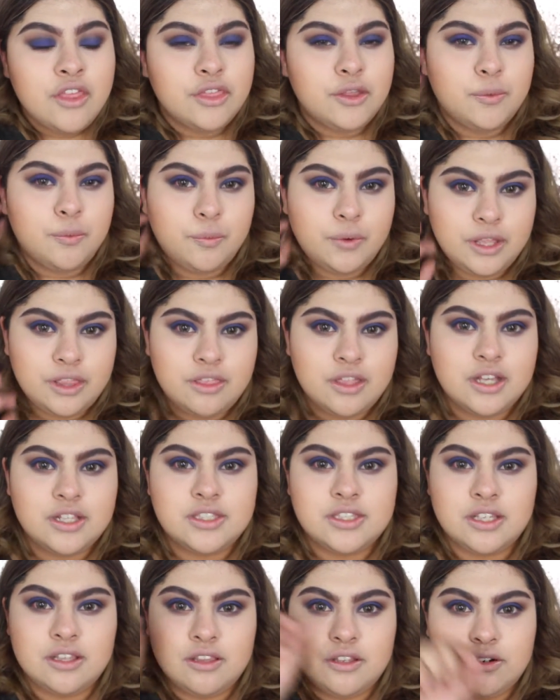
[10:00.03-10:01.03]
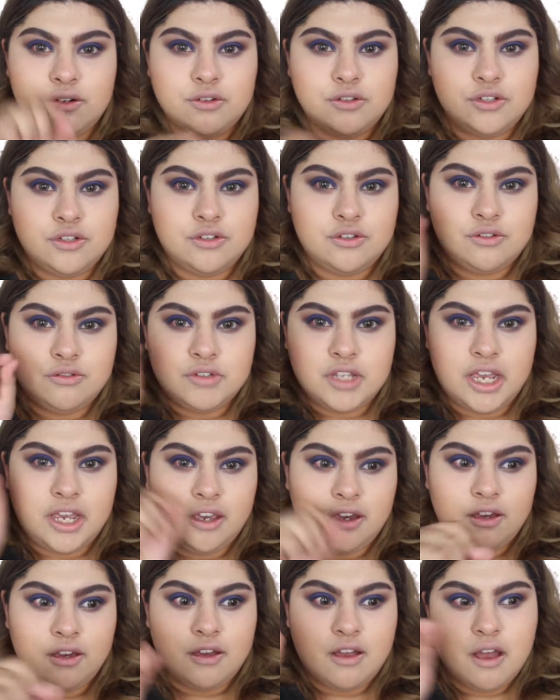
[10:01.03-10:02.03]
the one that's a little
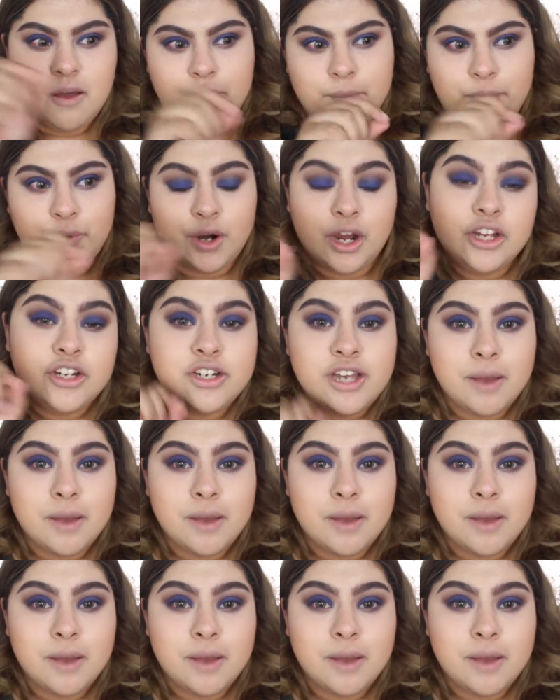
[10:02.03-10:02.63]
like brush